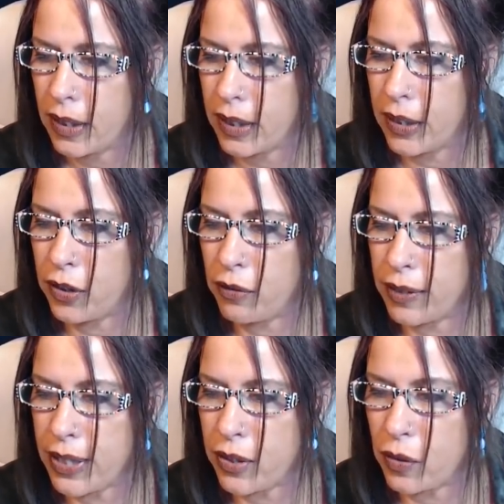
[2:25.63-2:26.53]
Can you
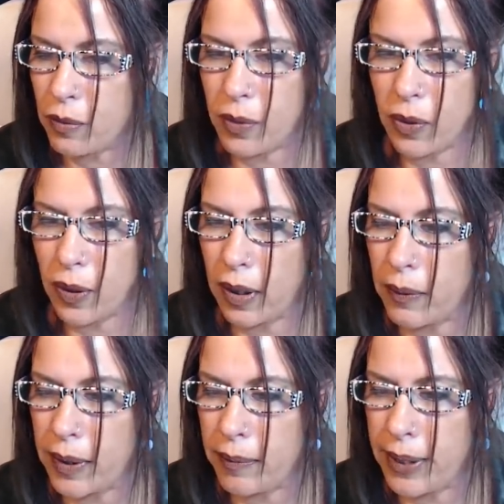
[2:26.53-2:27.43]
resume, Laura?
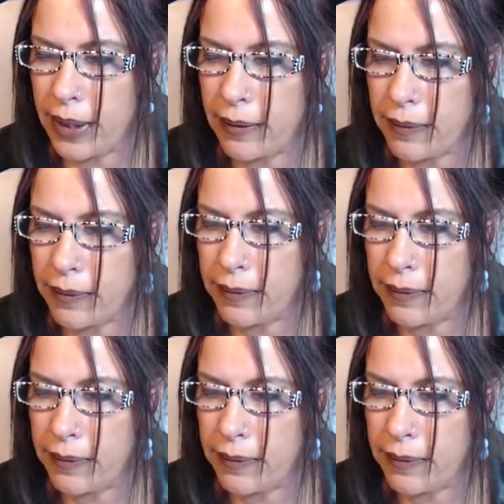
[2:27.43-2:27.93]
What do you mean?